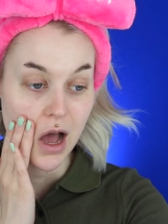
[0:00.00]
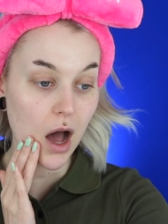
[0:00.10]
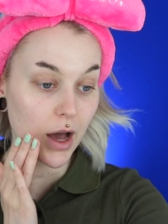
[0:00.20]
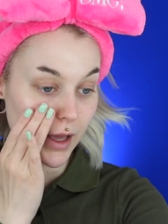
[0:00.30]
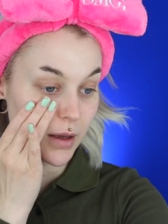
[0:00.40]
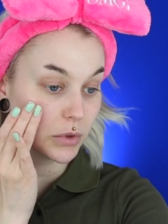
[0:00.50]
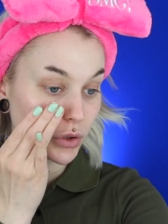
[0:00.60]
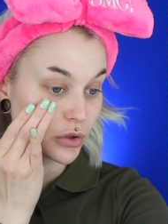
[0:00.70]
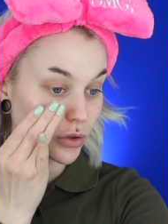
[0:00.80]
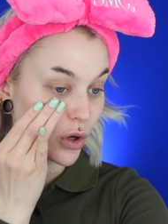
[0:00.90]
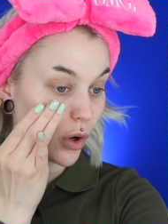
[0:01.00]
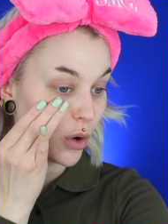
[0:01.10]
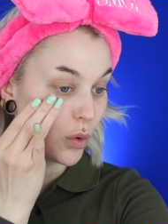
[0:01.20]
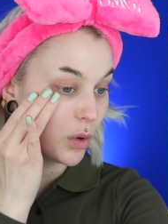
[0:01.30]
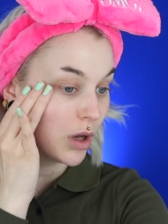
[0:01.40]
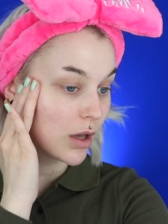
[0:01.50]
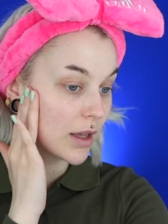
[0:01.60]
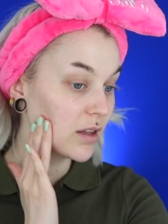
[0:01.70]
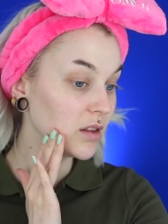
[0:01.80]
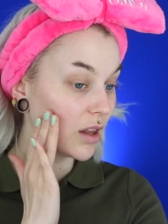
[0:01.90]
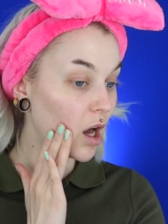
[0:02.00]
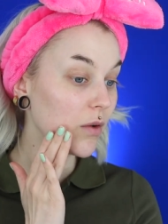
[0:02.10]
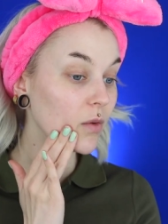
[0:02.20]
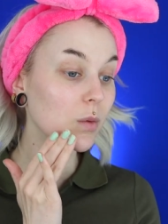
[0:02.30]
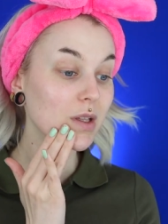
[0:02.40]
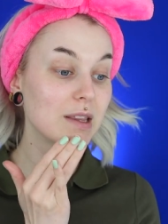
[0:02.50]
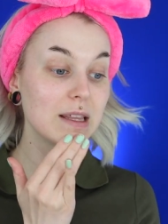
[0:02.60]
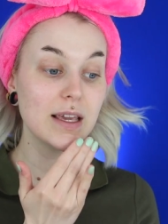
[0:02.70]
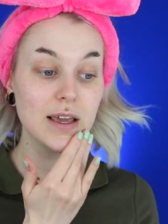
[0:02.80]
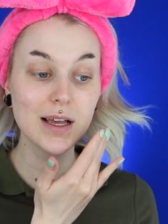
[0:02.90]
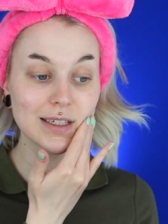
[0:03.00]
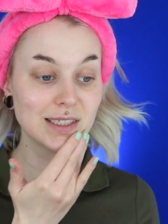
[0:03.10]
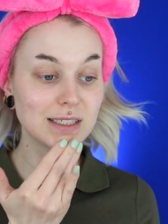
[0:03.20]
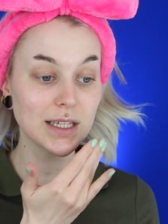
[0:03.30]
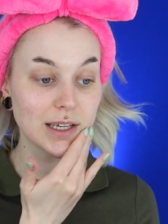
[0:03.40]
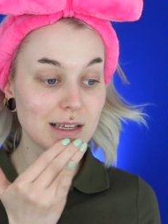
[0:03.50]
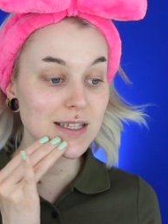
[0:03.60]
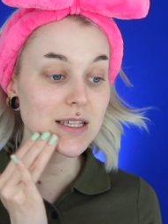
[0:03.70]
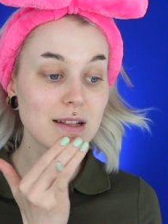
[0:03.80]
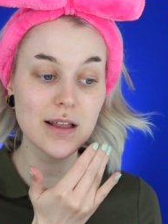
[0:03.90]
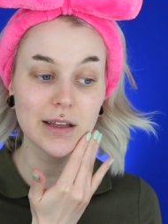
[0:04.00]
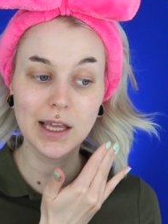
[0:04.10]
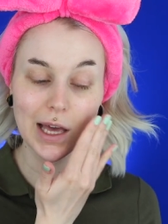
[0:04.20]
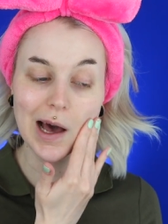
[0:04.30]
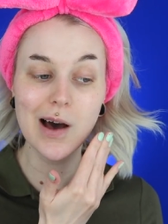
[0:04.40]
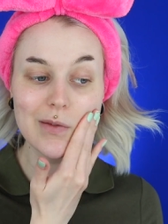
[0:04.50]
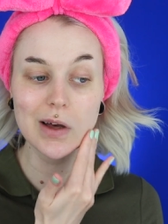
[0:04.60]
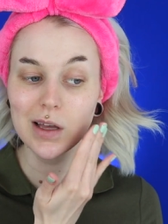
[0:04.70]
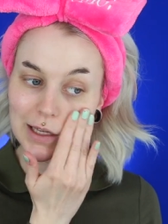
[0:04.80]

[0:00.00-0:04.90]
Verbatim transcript: I am so in love with the sticks that they have.